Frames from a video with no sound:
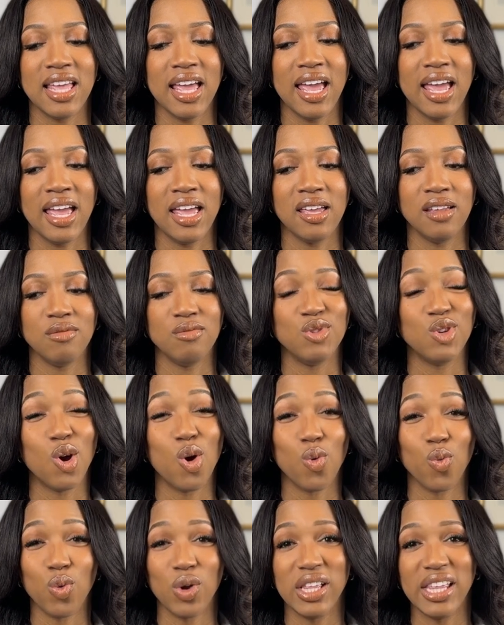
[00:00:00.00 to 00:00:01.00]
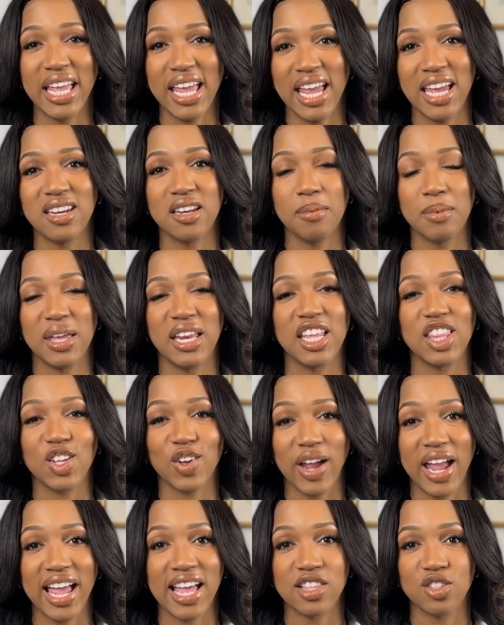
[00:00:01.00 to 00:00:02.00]
they don't really end up getting their
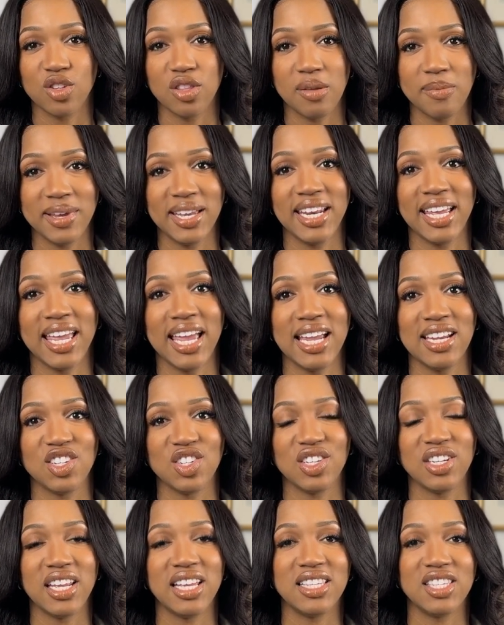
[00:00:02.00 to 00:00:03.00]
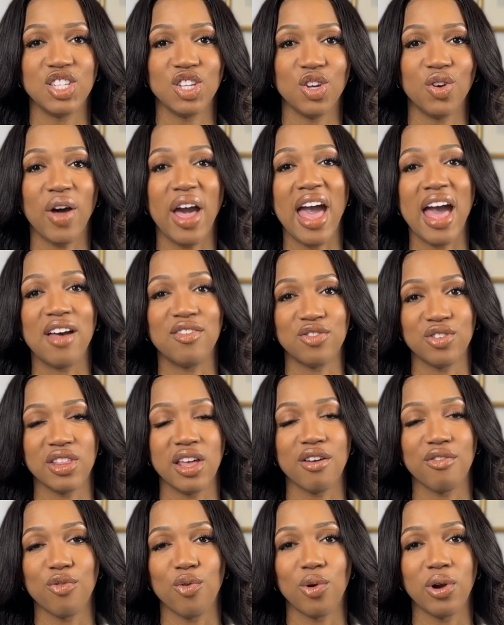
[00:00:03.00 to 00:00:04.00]
hands on the medication until after
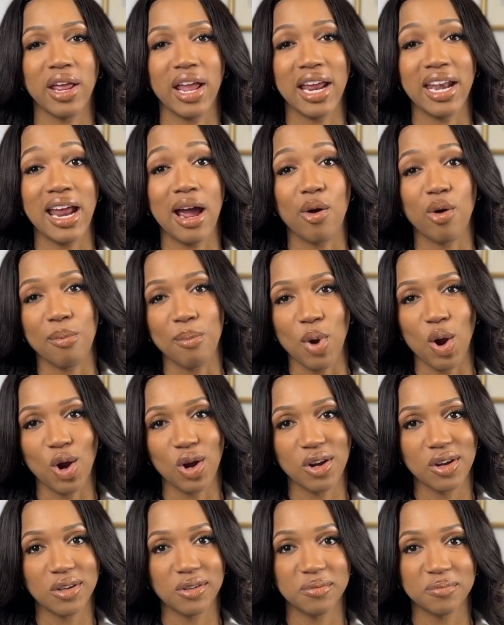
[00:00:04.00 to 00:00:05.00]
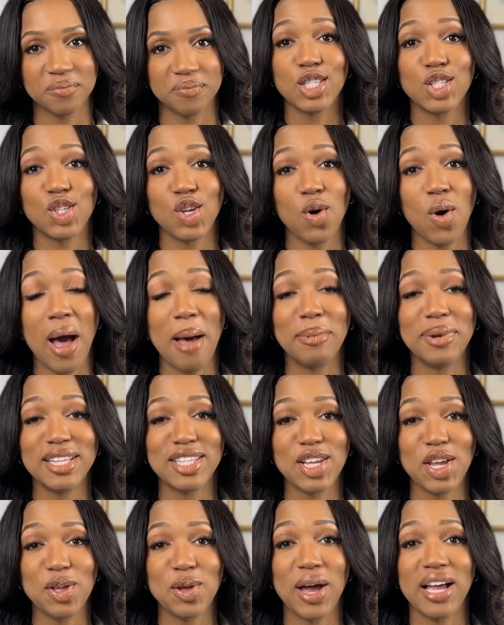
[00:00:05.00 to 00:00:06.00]
that 48-hour mark. So I'm going to
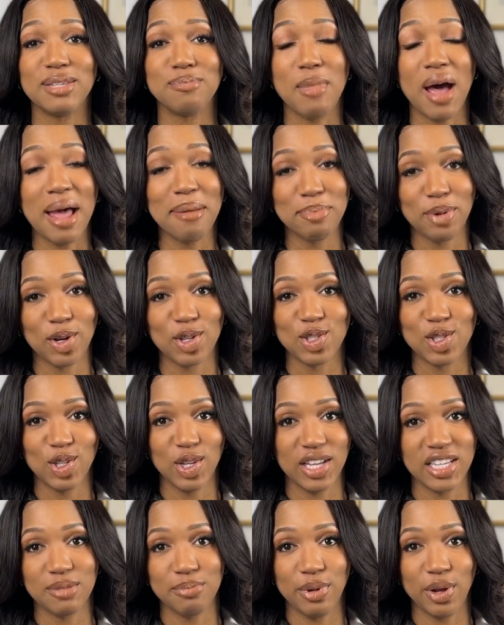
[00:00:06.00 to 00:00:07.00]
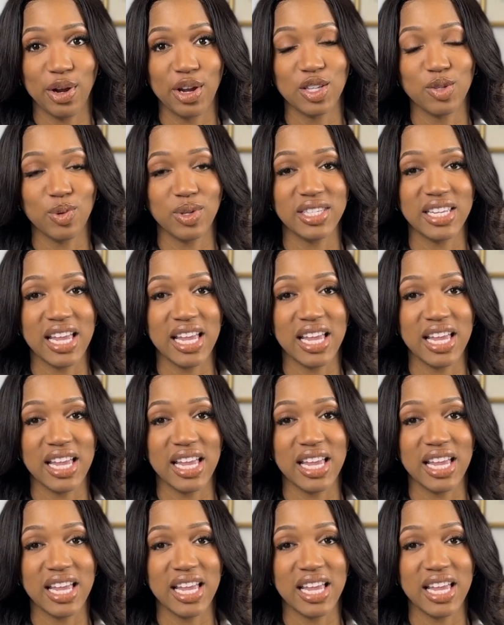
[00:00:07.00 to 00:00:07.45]
tell you guys my personal experience with